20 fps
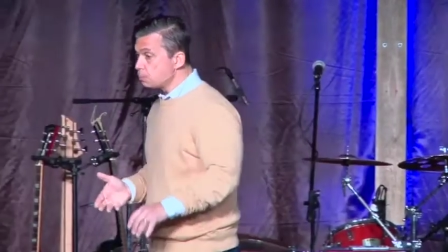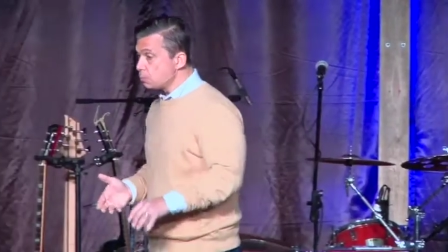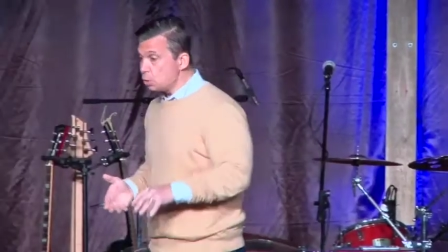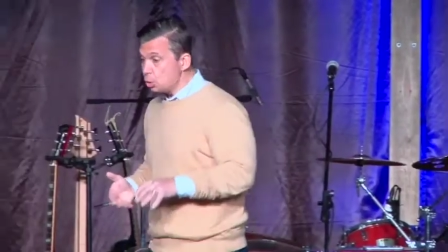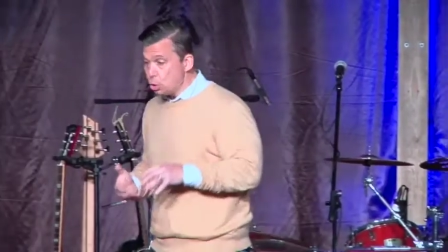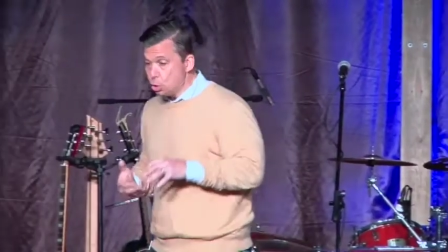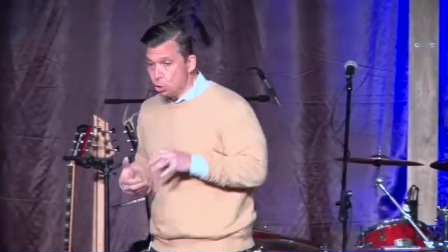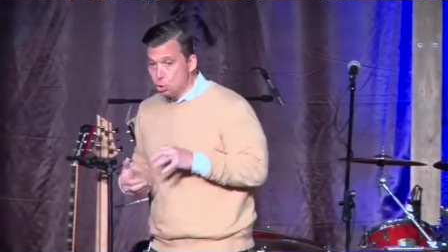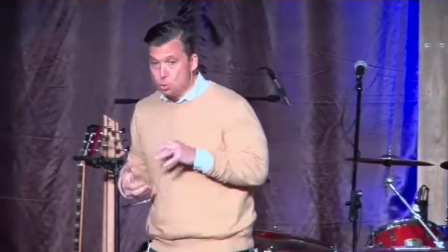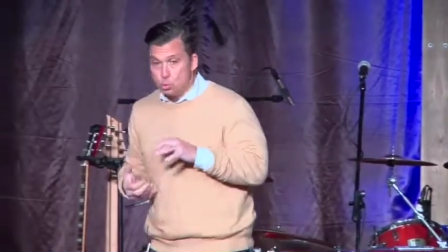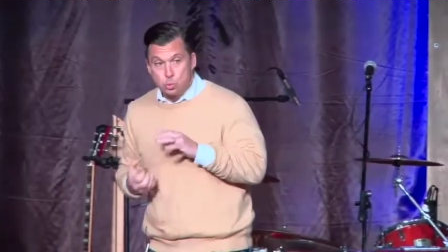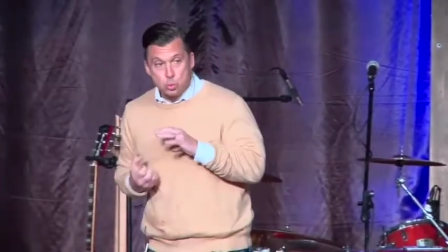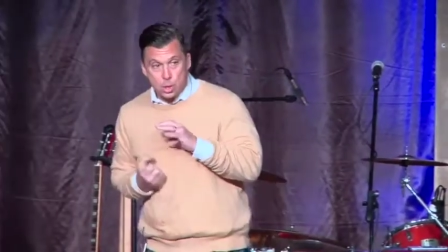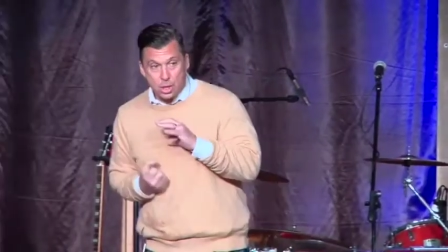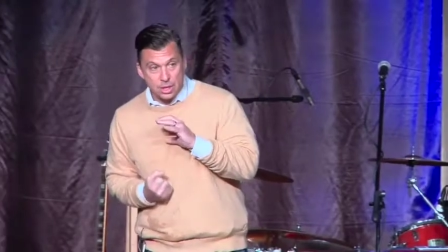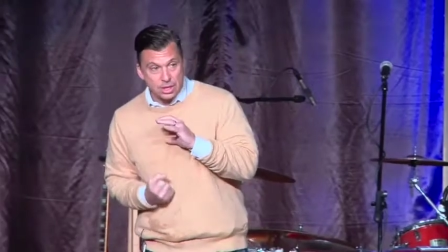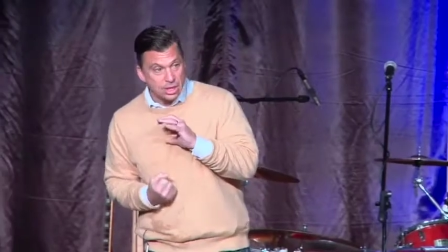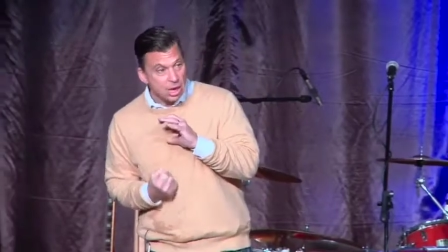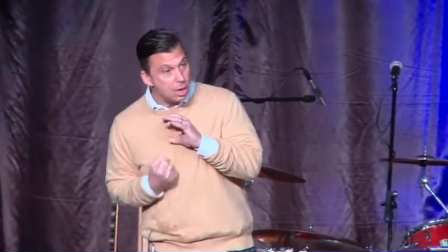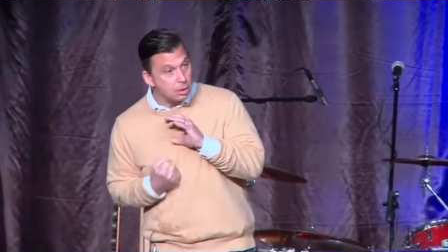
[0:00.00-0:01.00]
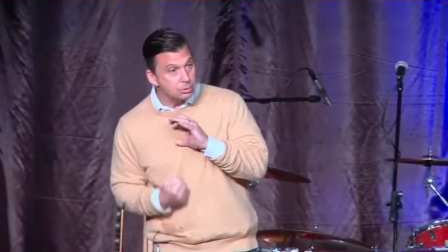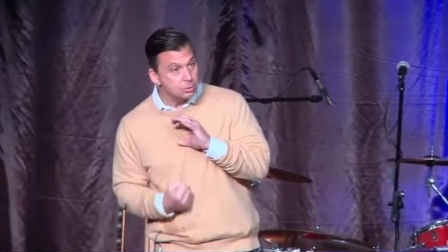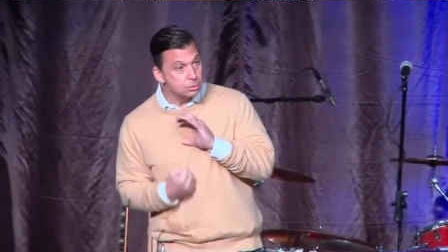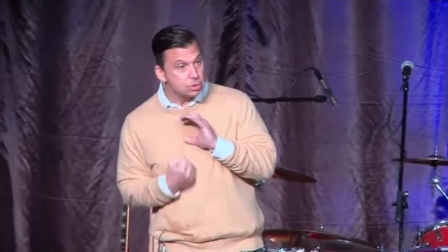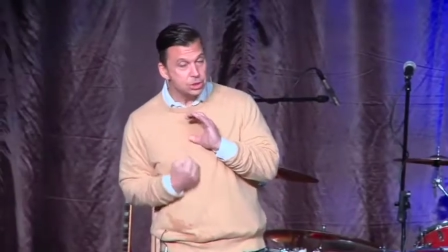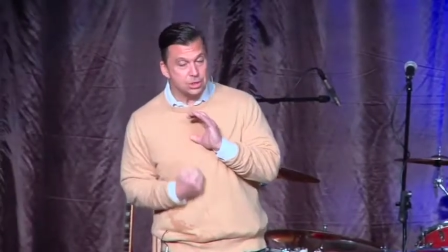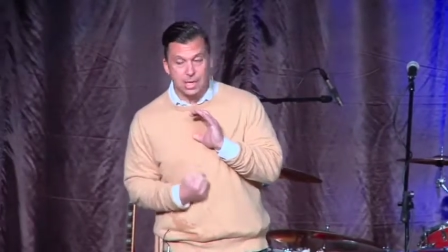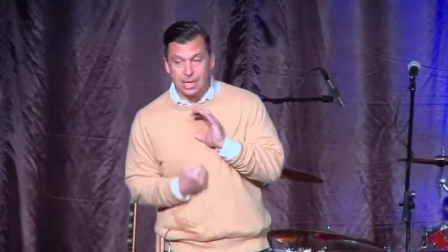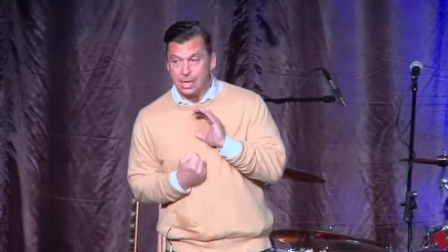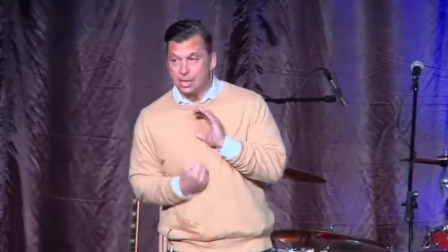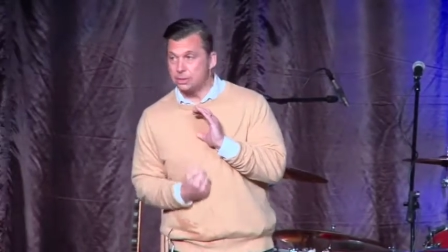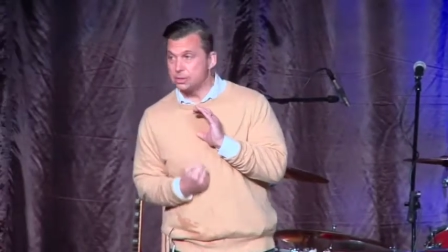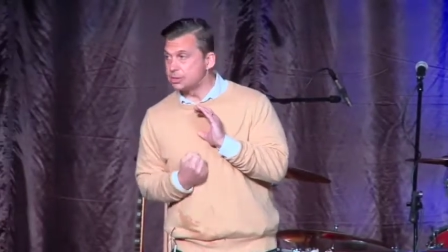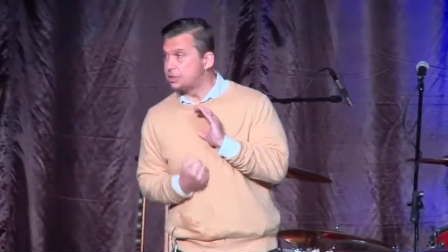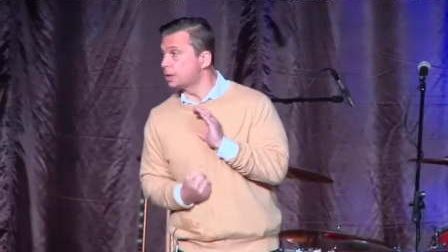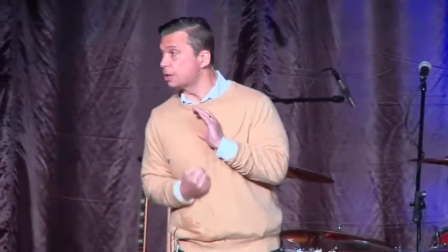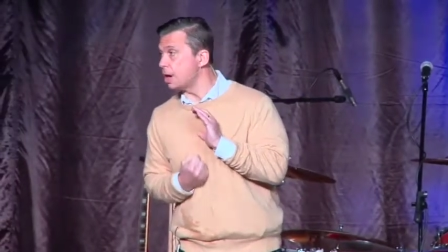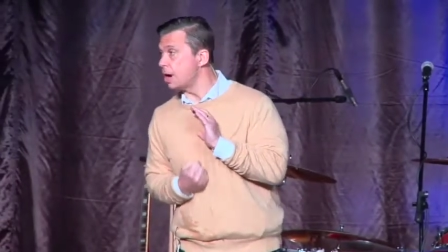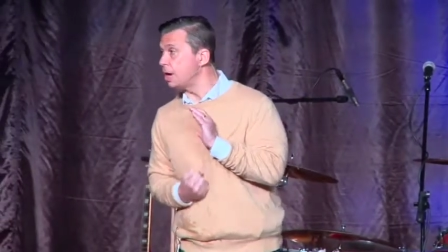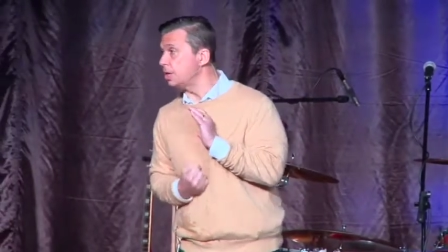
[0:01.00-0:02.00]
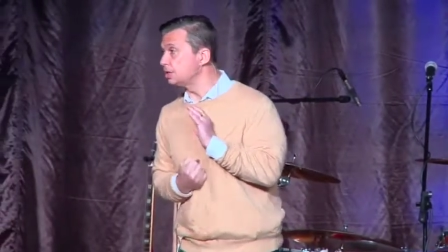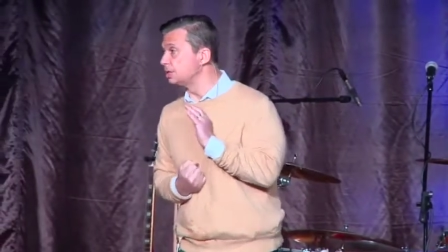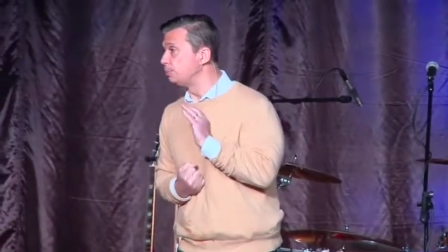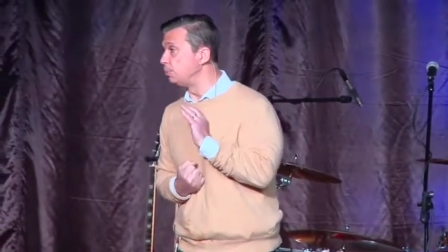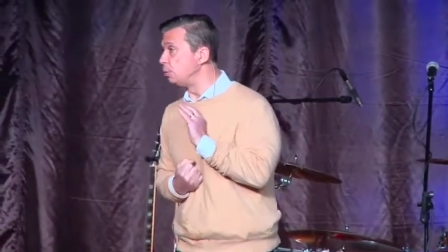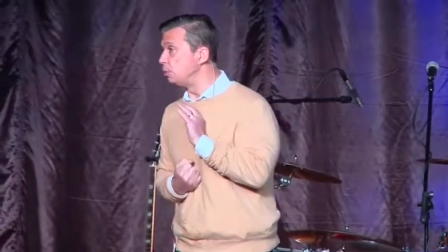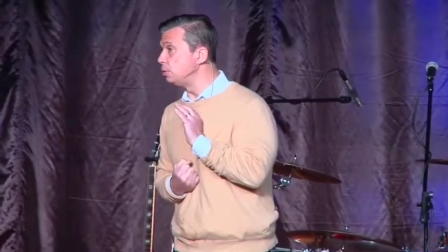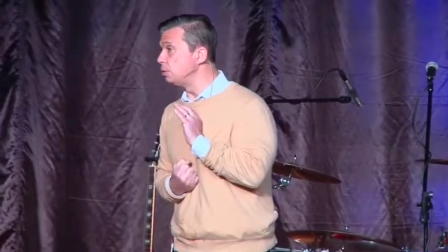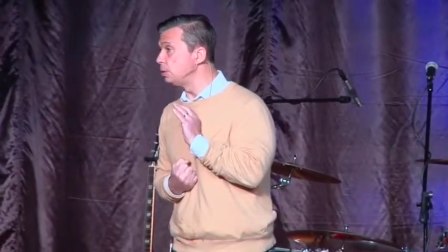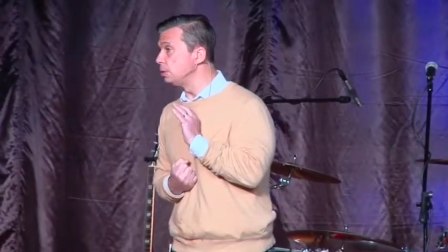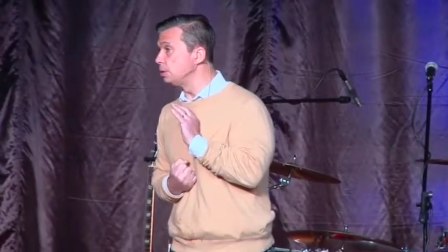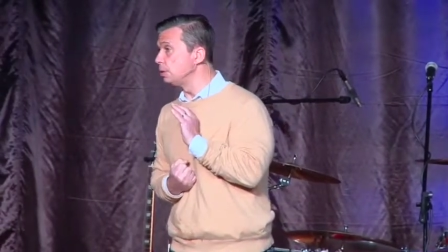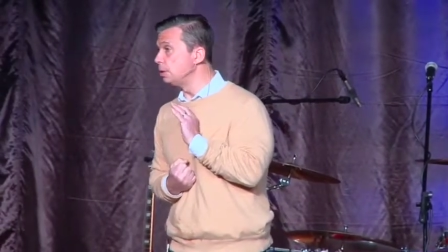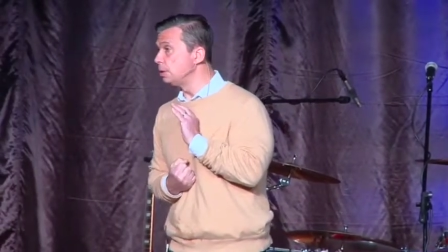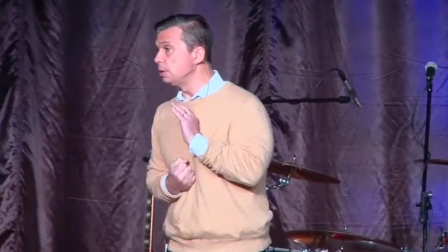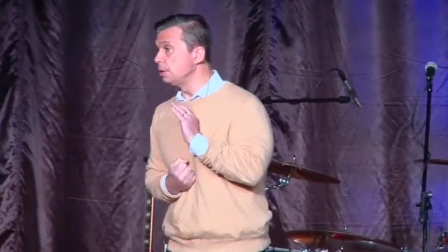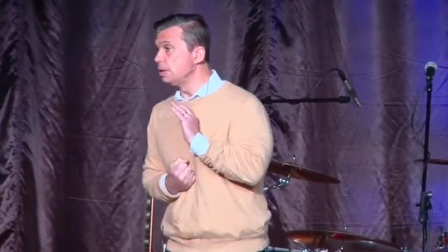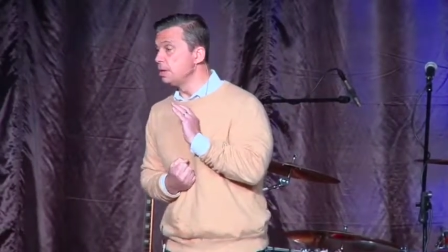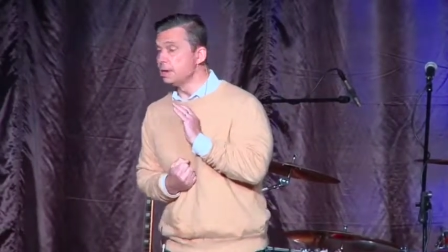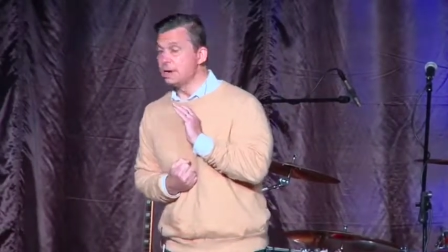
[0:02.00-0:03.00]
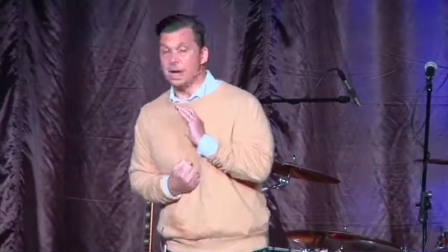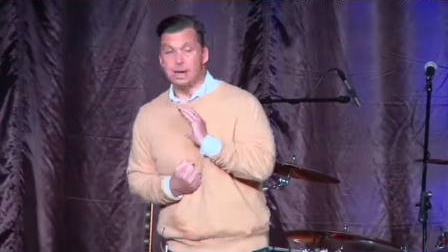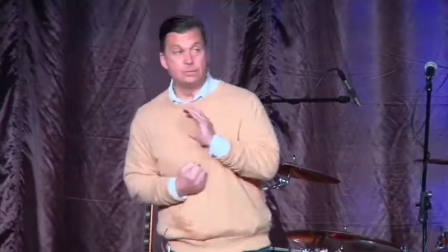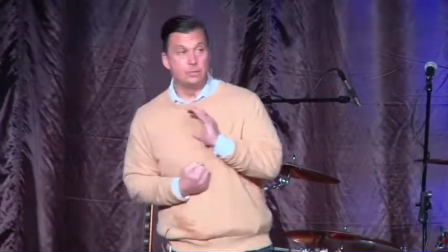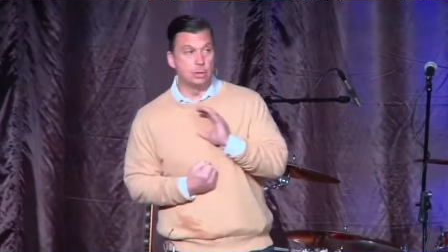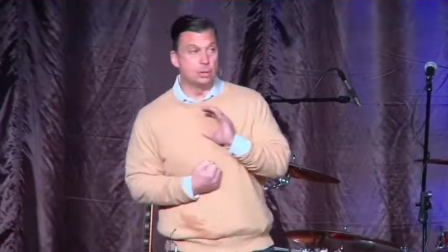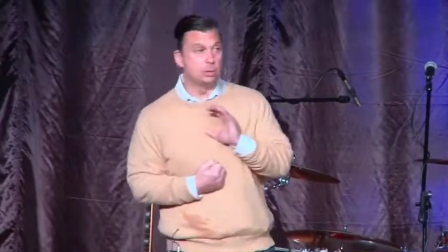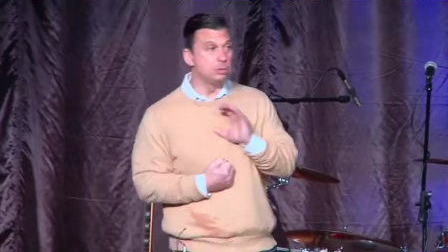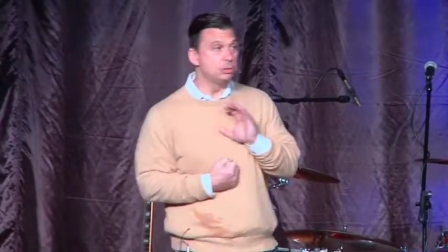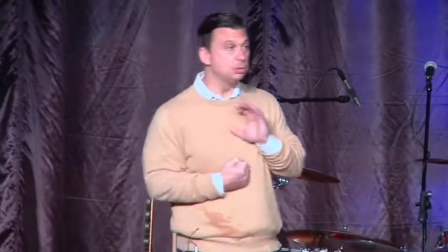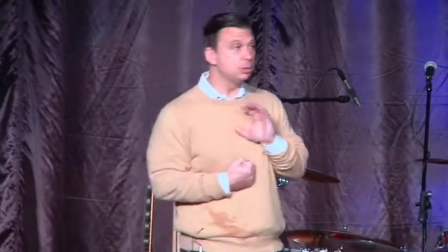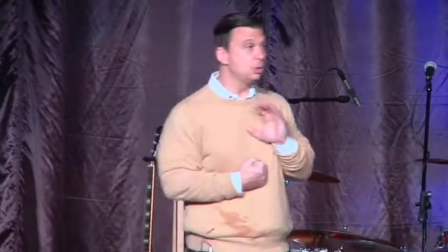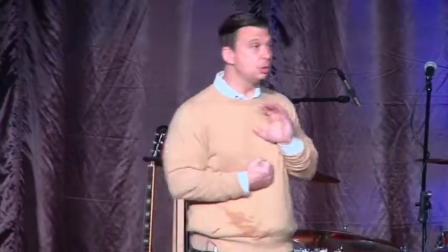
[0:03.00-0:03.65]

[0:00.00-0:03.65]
who really understands the gospel and those